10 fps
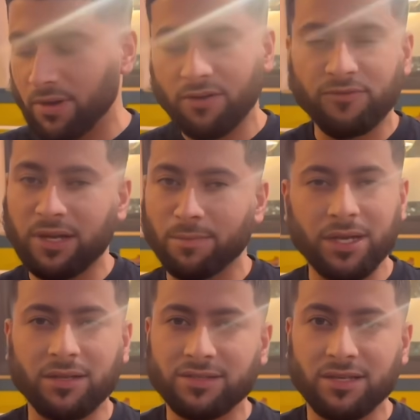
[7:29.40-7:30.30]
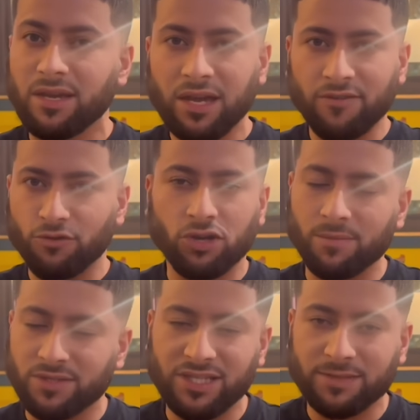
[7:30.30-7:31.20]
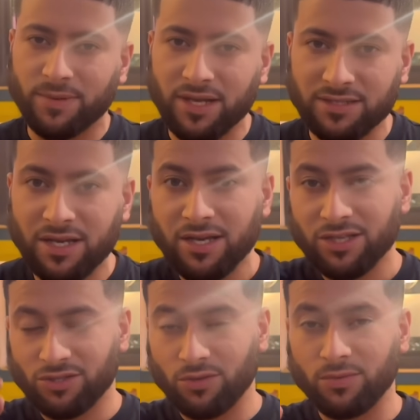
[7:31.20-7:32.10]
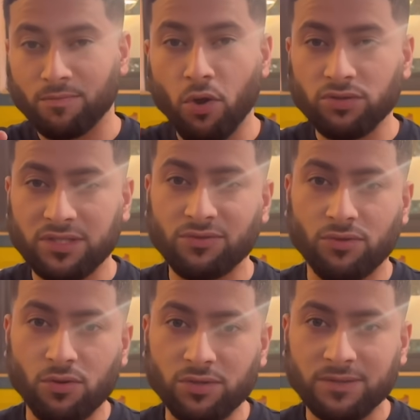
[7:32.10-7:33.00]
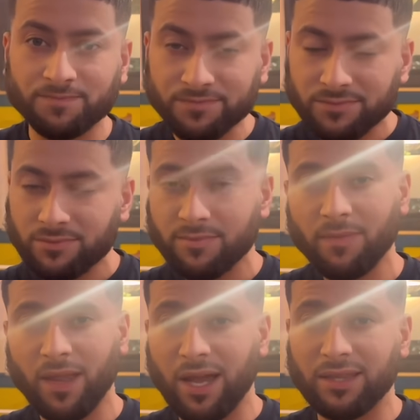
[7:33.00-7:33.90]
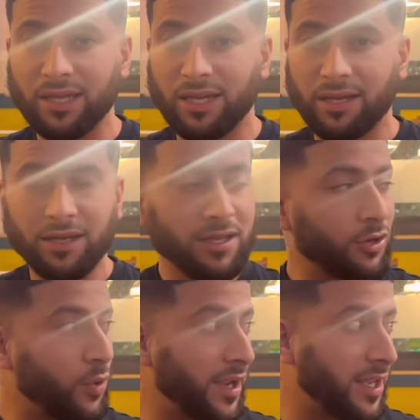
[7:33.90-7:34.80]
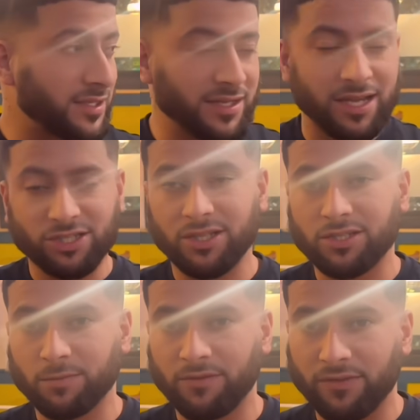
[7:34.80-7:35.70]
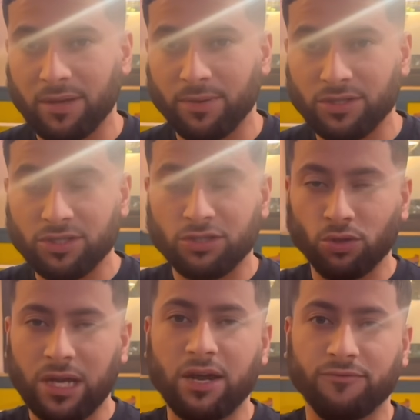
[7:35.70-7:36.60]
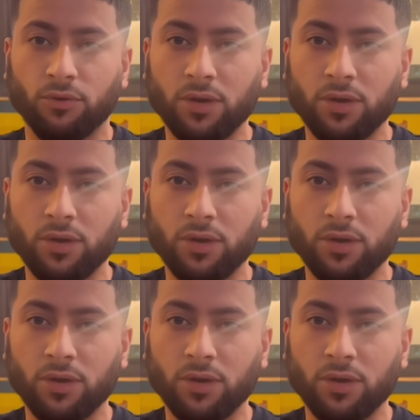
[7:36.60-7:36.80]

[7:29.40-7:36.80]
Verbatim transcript: perfect meals if you come to this place. So Moseley Road, and they're quite hidden actually to be fair but just look out for